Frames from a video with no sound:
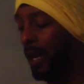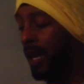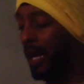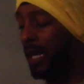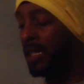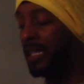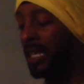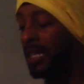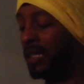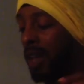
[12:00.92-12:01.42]

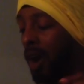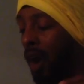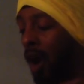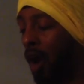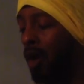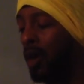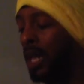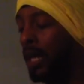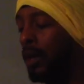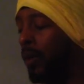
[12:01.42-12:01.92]
It says the
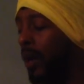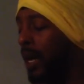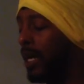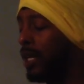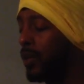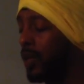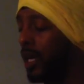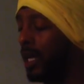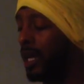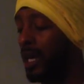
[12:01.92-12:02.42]
only way
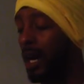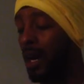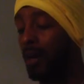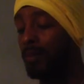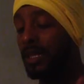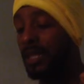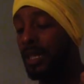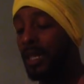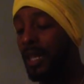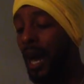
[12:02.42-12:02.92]
you can
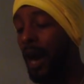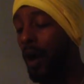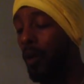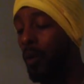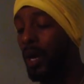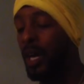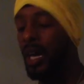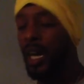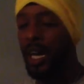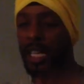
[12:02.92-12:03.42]
come to
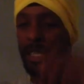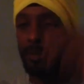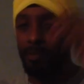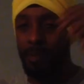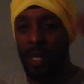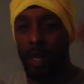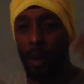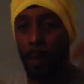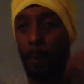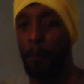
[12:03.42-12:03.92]
Yahweh is
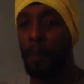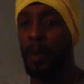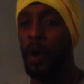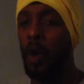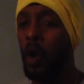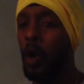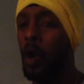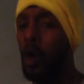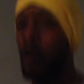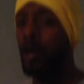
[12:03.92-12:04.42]
being
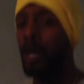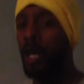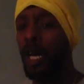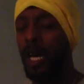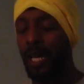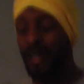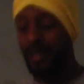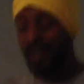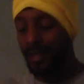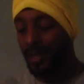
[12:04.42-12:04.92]
pure
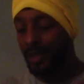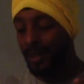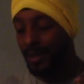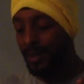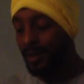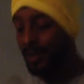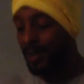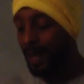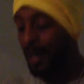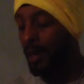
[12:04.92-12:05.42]
and
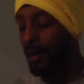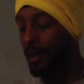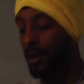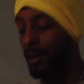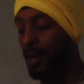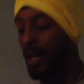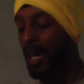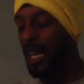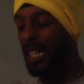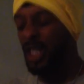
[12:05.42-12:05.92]

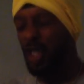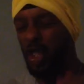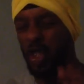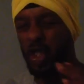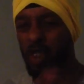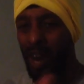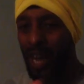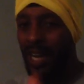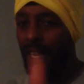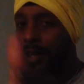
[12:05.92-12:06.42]
sincere and
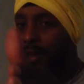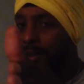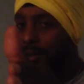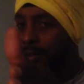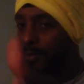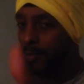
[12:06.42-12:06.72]
straight.